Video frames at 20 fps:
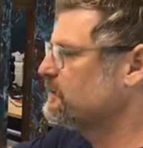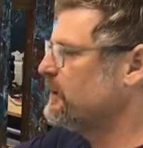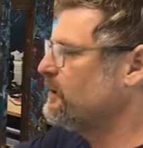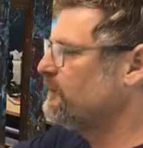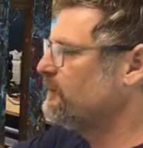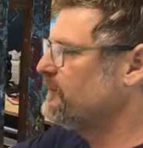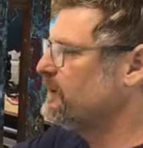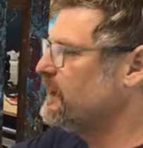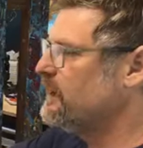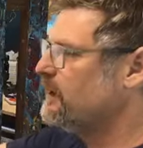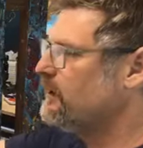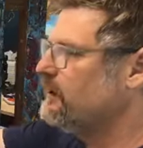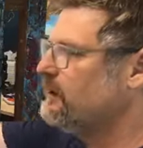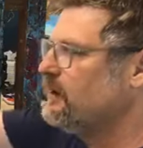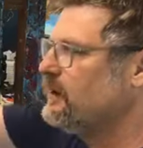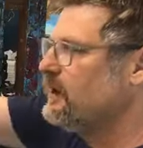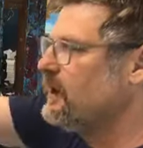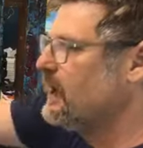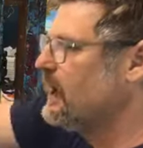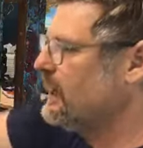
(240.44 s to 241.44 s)
right over here.
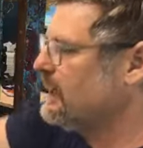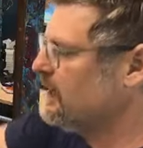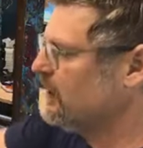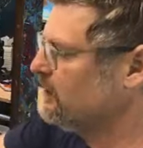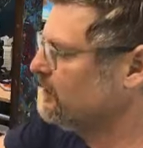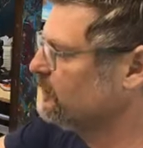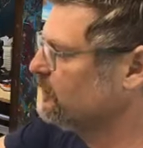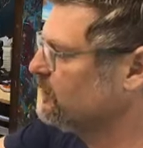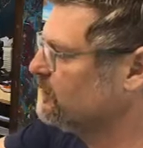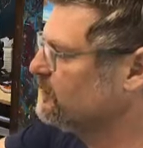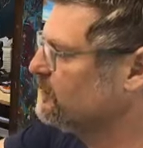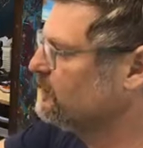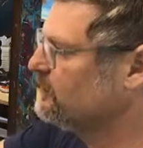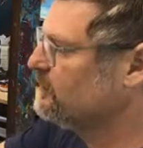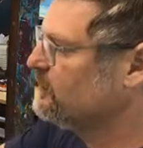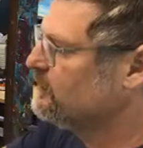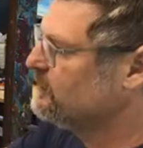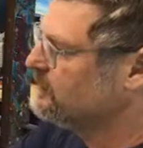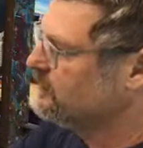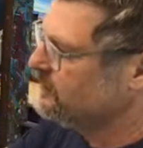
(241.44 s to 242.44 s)
I got a little
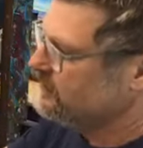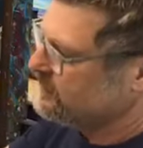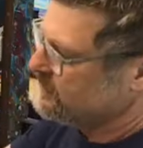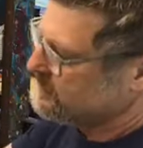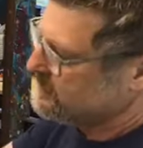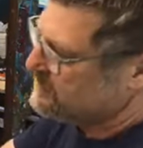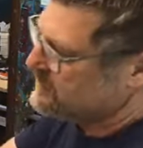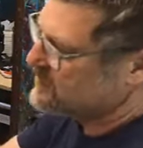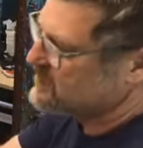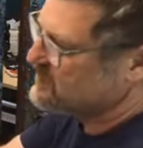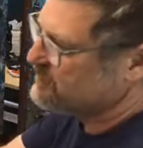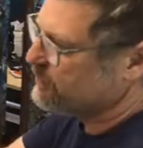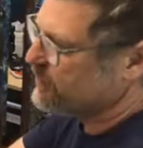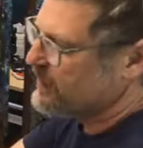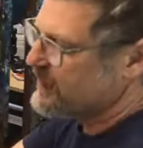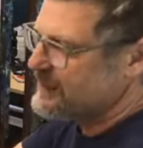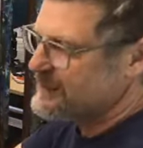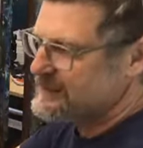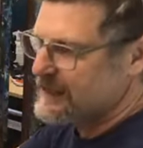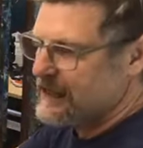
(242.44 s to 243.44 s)

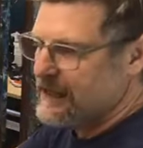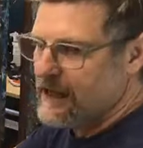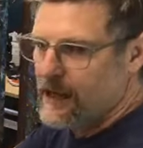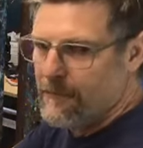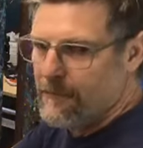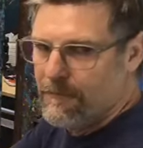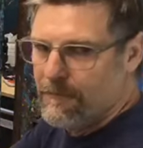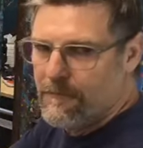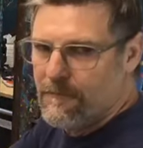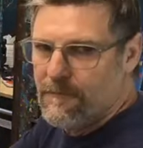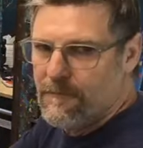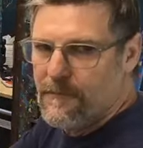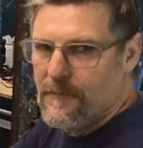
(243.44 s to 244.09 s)
display set up,